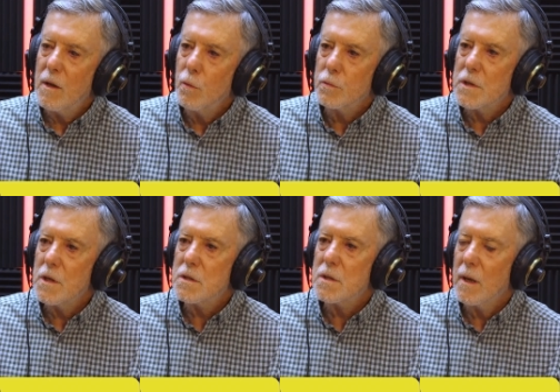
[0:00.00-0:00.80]
gill
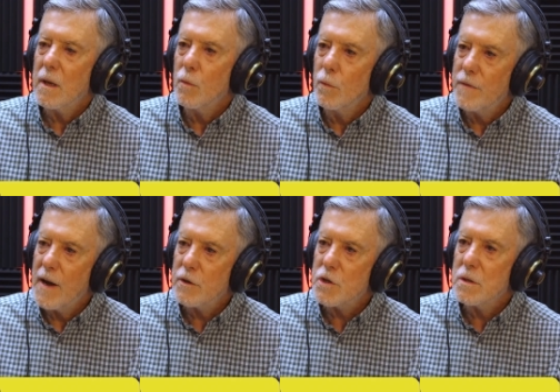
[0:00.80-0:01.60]
sits and gill
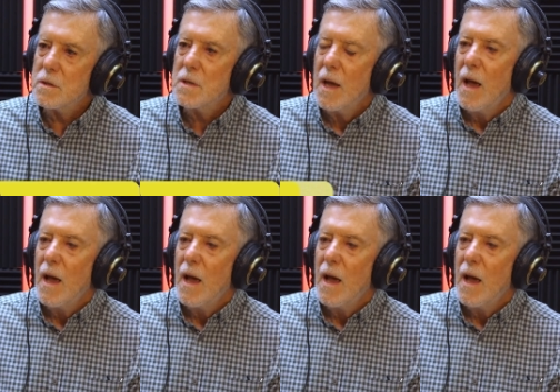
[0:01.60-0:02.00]
functions,